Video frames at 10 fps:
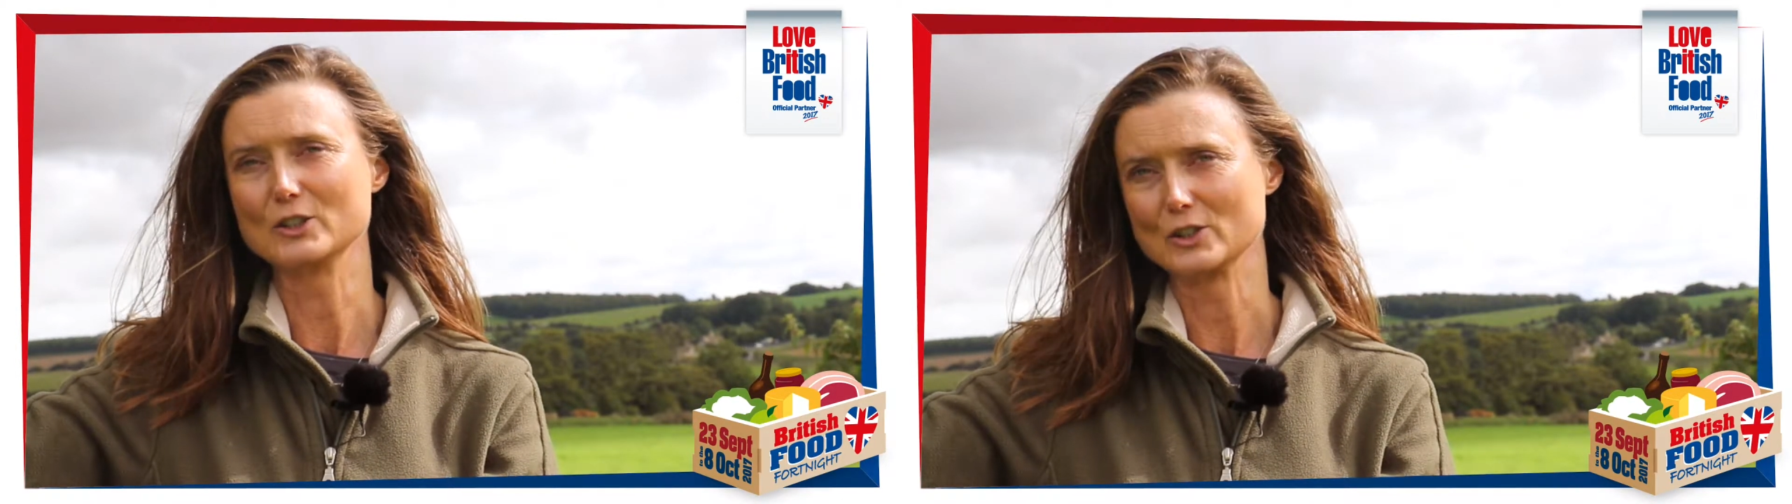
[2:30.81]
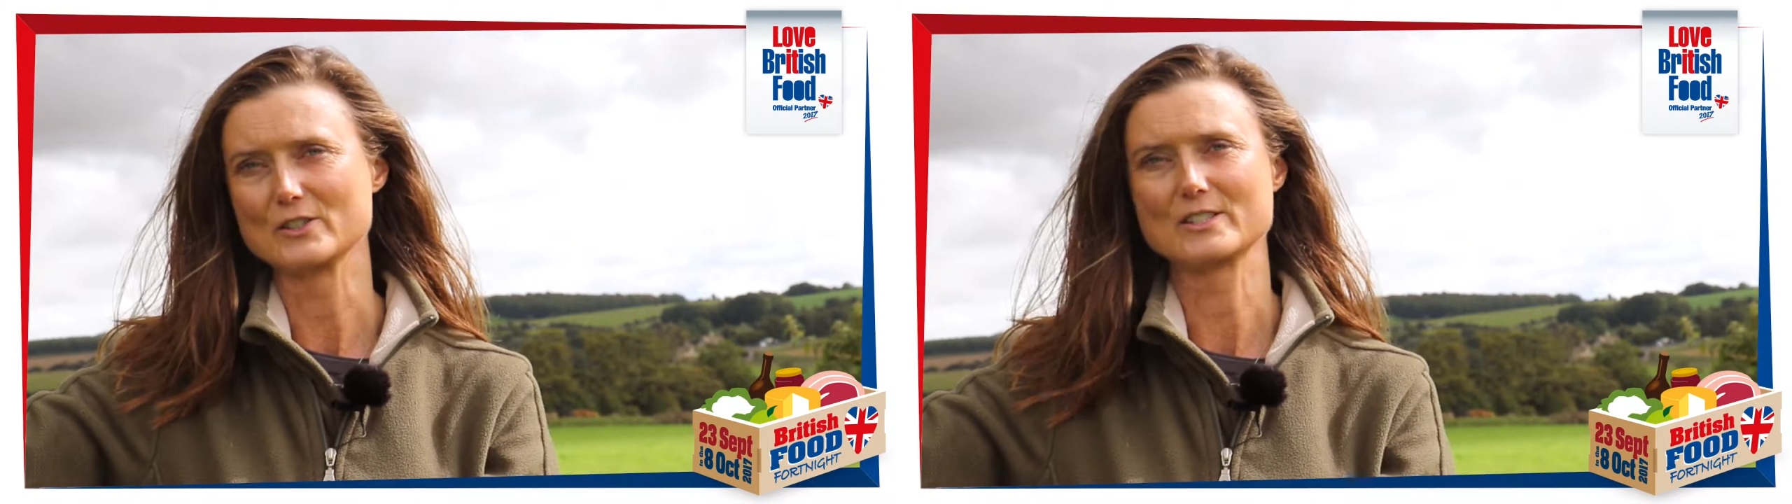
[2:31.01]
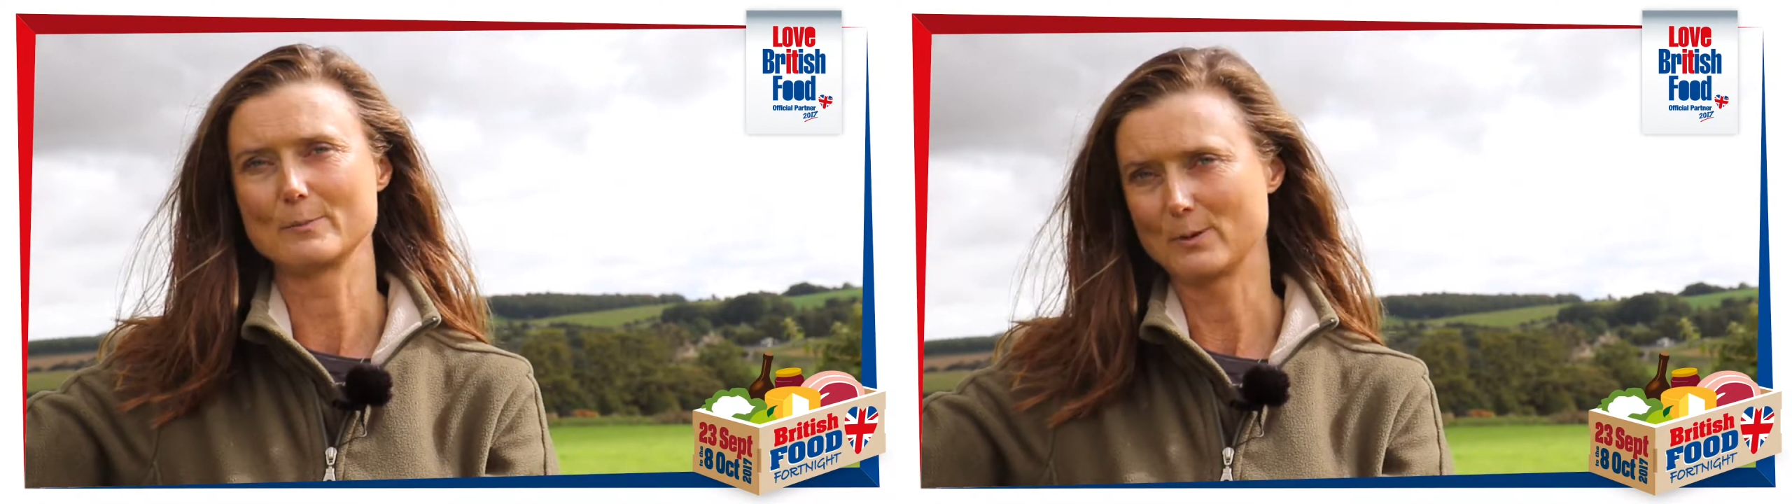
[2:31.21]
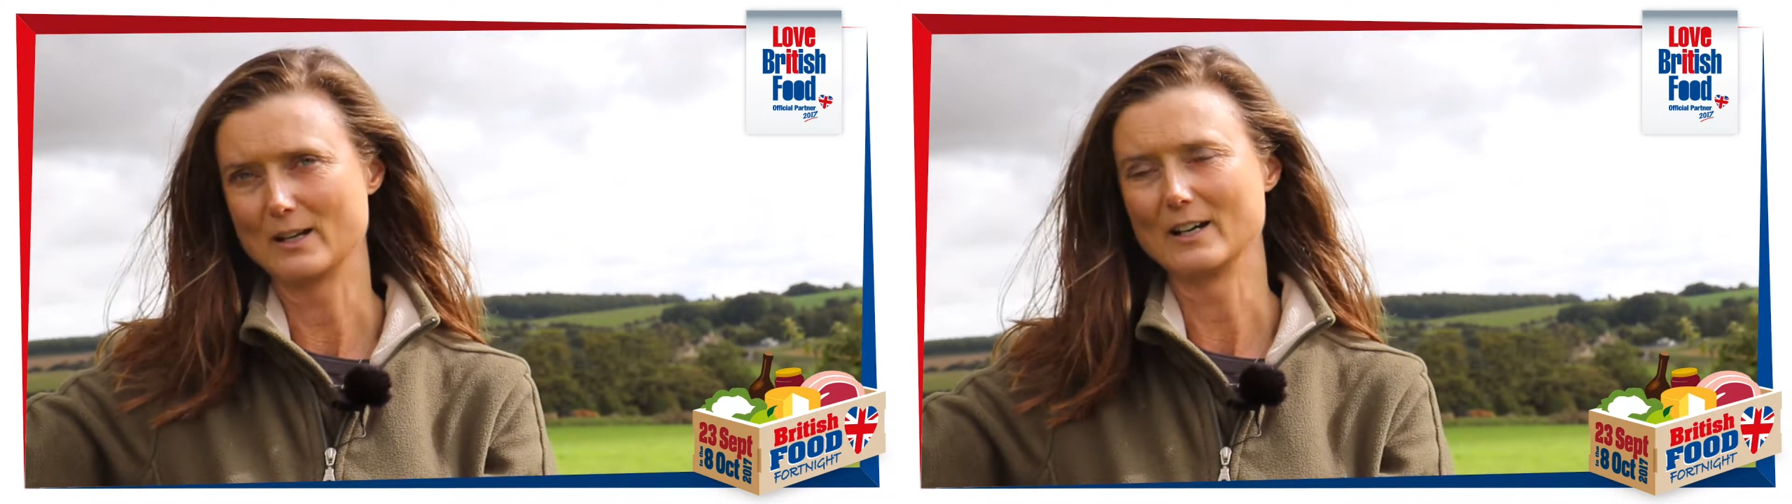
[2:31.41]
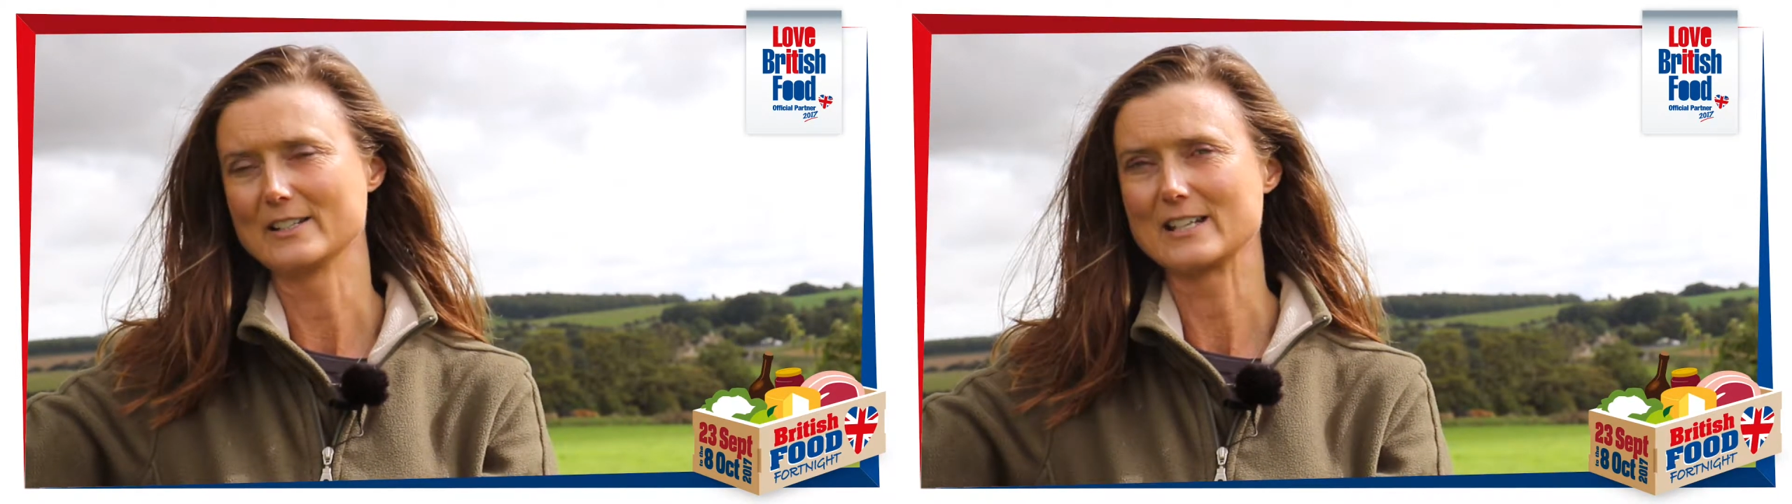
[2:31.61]
good
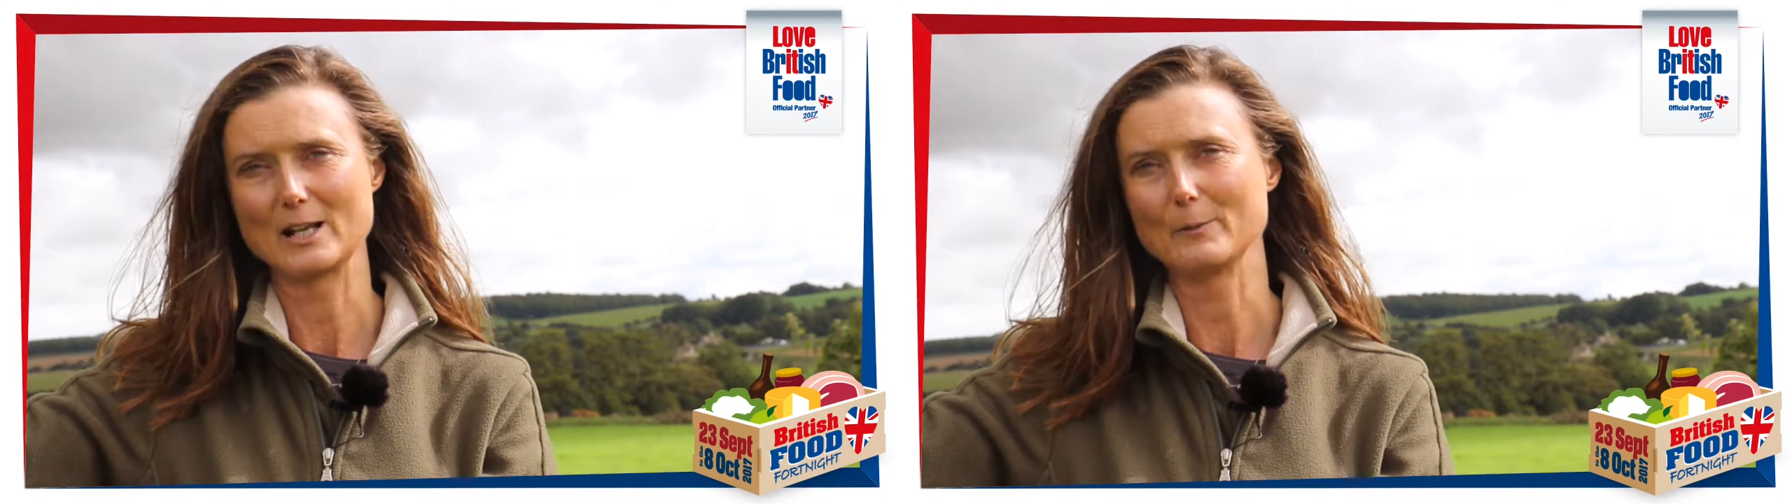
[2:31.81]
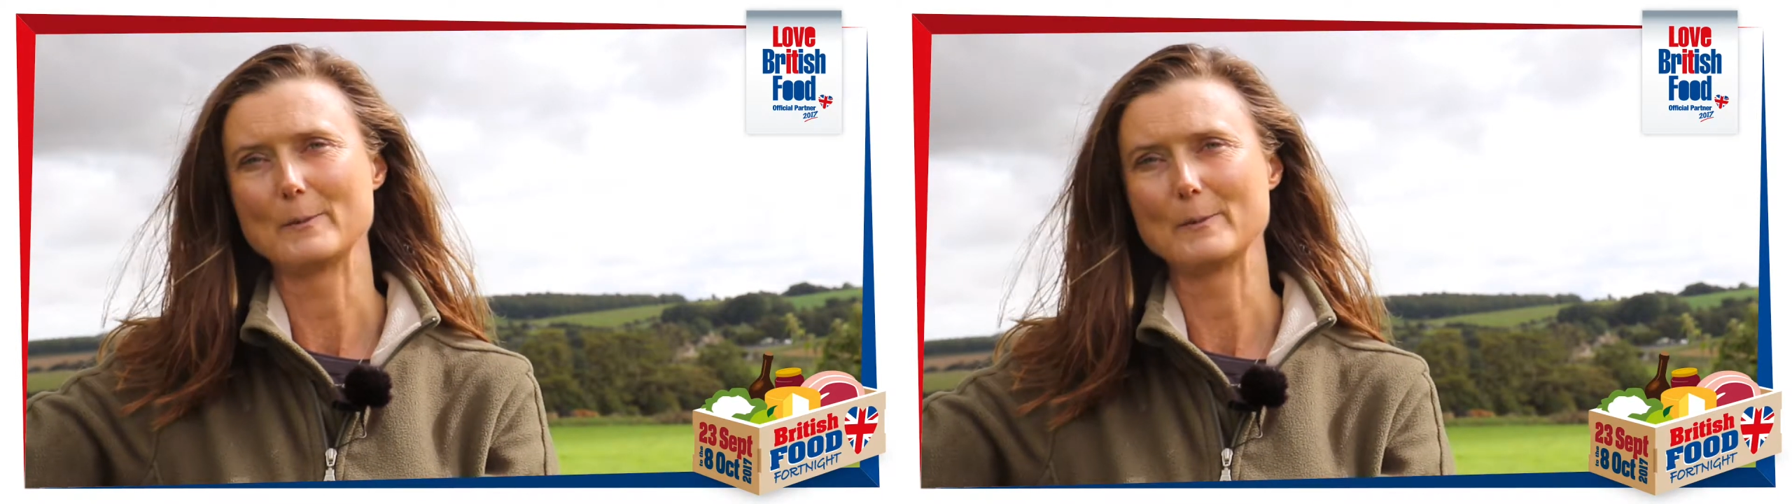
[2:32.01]
supplier to help